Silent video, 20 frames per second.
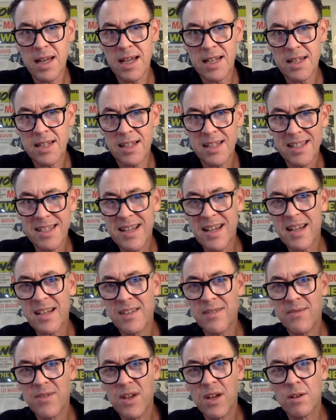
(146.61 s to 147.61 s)
had an
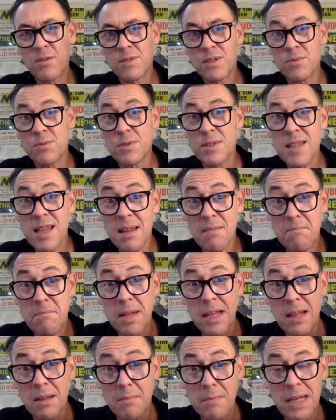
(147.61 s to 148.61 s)
executive coach. It was then
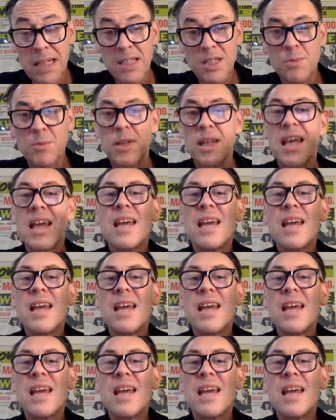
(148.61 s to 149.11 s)
middle management.